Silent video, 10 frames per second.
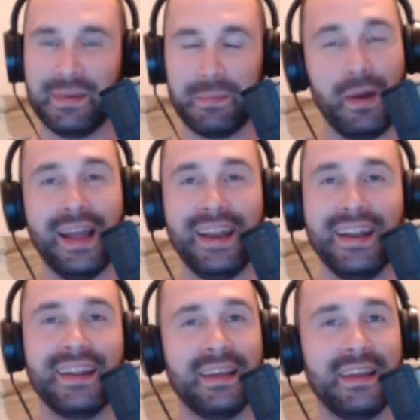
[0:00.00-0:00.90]
But,
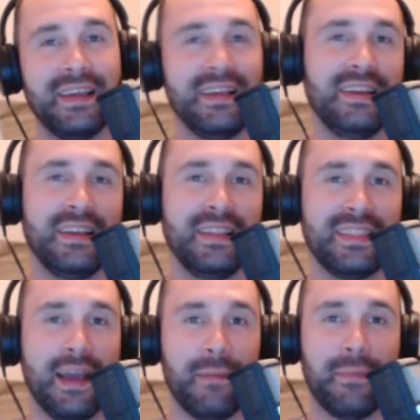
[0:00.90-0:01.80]

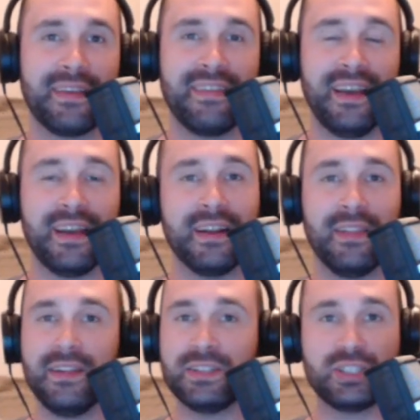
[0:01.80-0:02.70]
that being said,
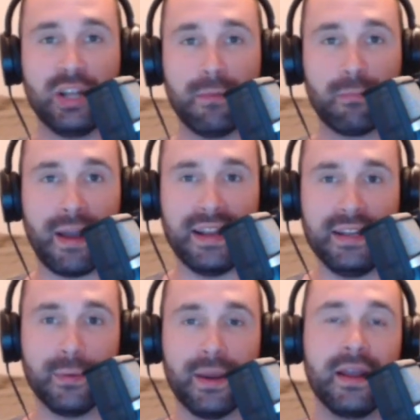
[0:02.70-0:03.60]
let's jump right
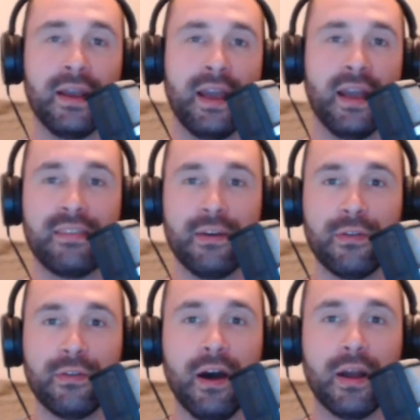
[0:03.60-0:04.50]
into it. Until
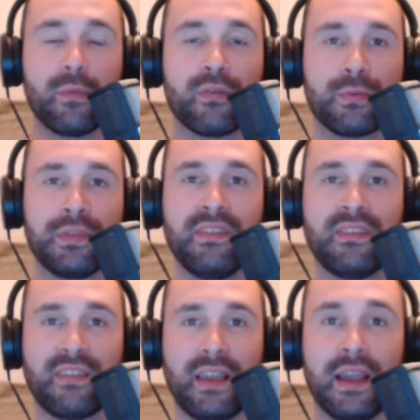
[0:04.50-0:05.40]
Dawn was
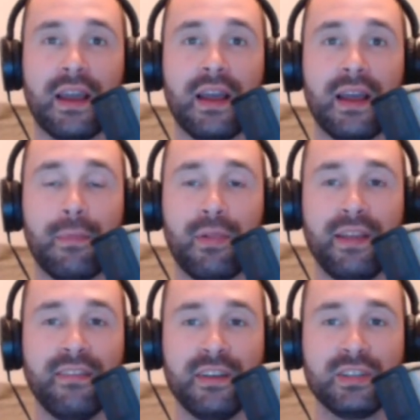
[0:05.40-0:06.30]
released as a
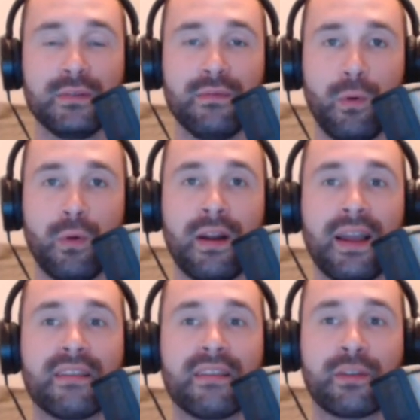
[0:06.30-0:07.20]
PlayStation 4
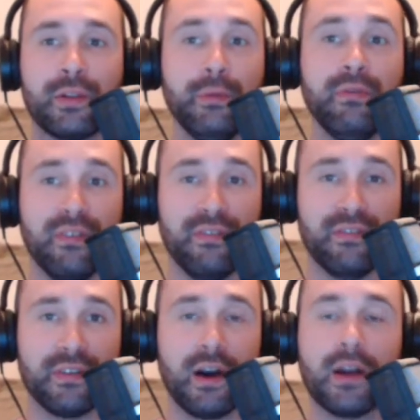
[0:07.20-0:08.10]

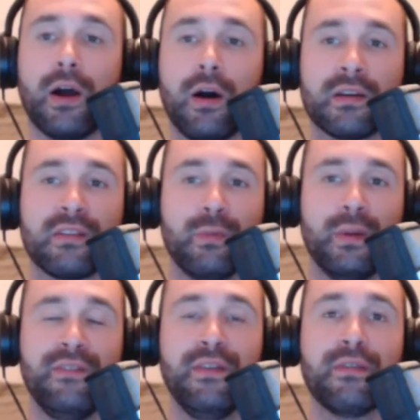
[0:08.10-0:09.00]
exclusive on August
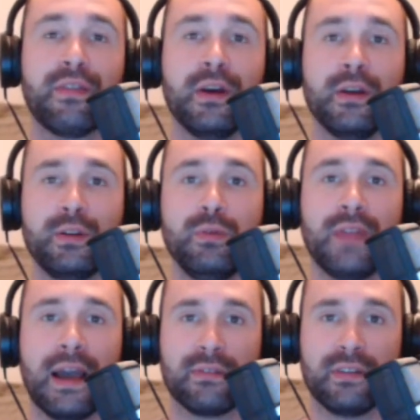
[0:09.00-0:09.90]
25th,
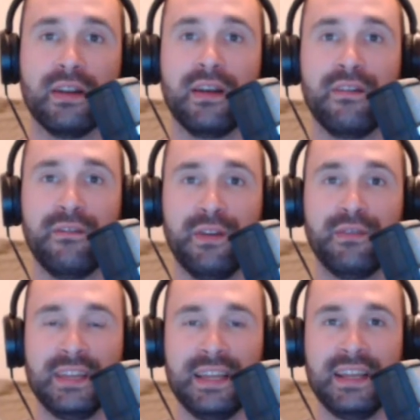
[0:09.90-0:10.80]

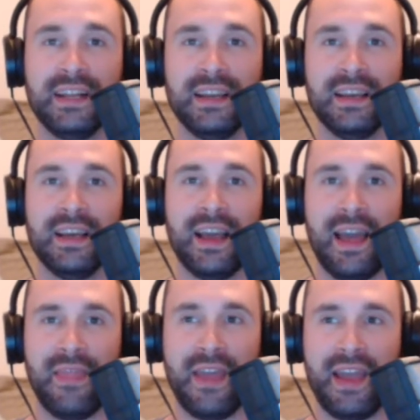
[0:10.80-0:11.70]
2015,
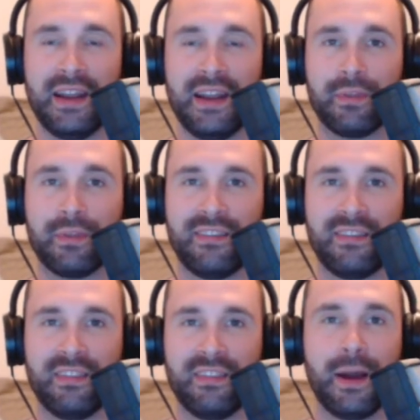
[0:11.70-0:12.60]
and then it released
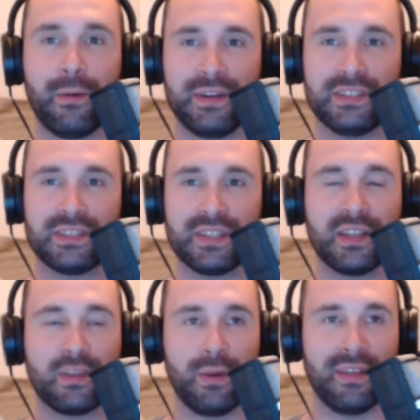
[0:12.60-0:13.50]
in the PAL regions on
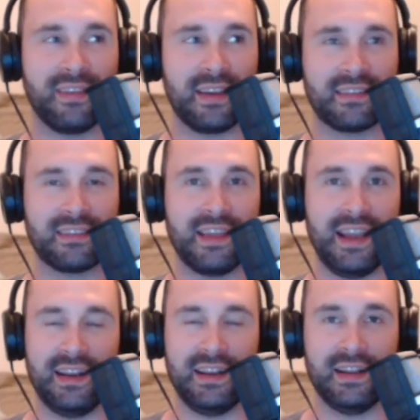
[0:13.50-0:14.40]
the 26th
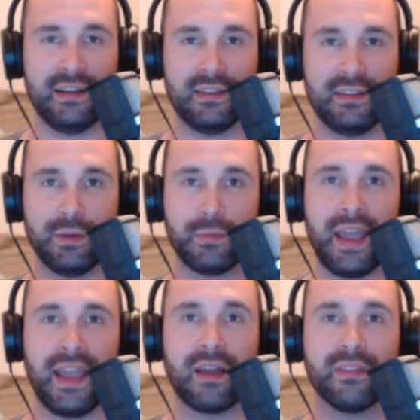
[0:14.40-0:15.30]
and in the
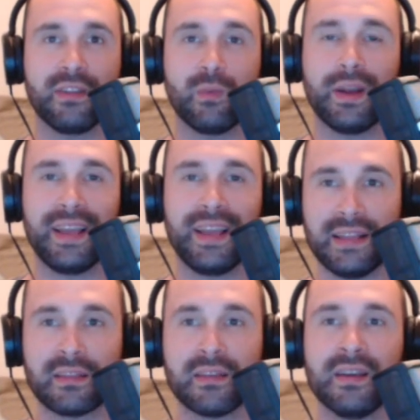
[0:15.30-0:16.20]
UK on the
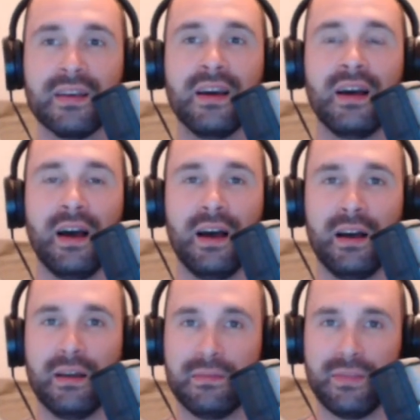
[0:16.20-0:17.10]
28th
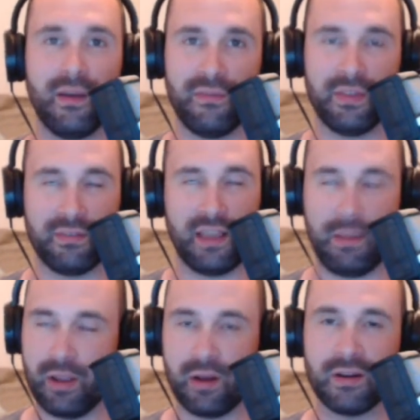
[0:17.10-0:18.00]
of the
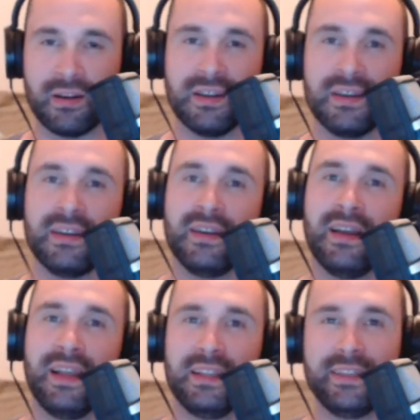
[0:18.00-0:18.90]
same year.
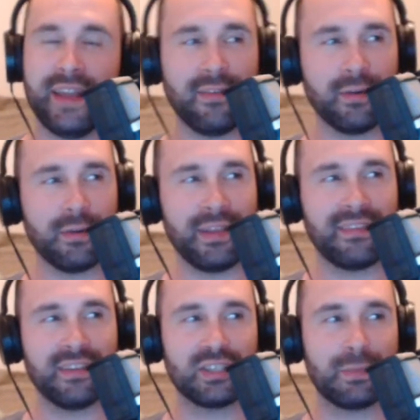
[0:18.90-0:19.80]
It never
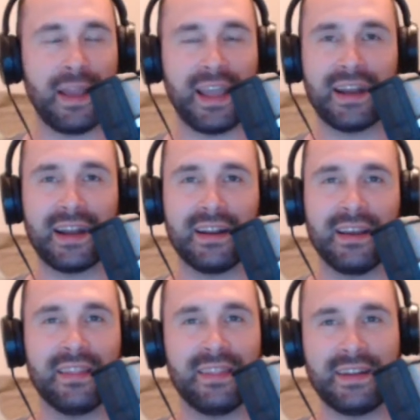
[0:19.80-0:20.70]
released in Japan.
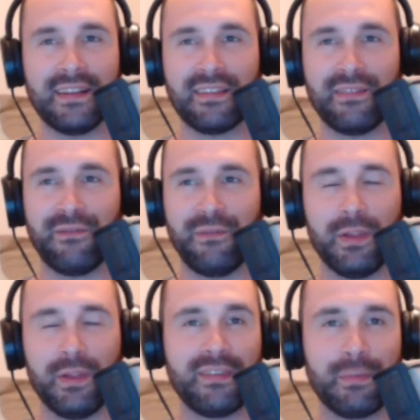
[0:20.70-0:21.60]
That doesn't
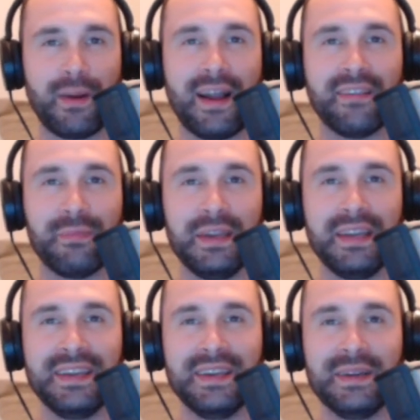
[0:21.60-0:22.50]
fully surprise
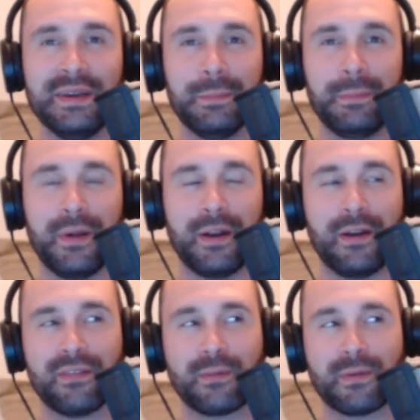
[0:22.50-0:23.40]
me, but it
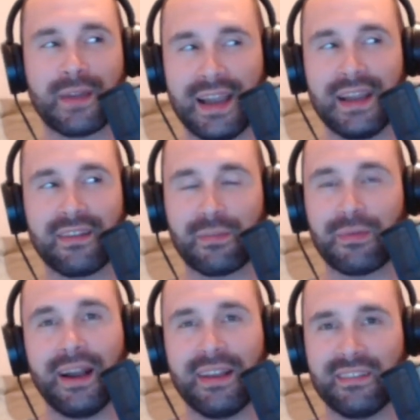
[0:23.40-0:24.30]
also kind of
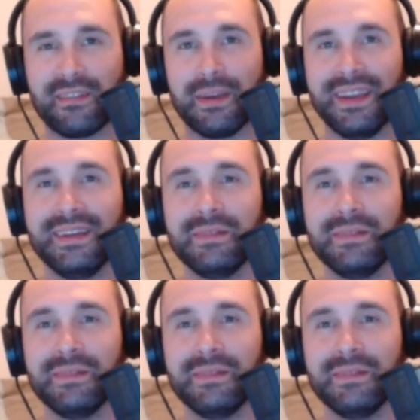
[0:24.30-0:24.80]
surprises me.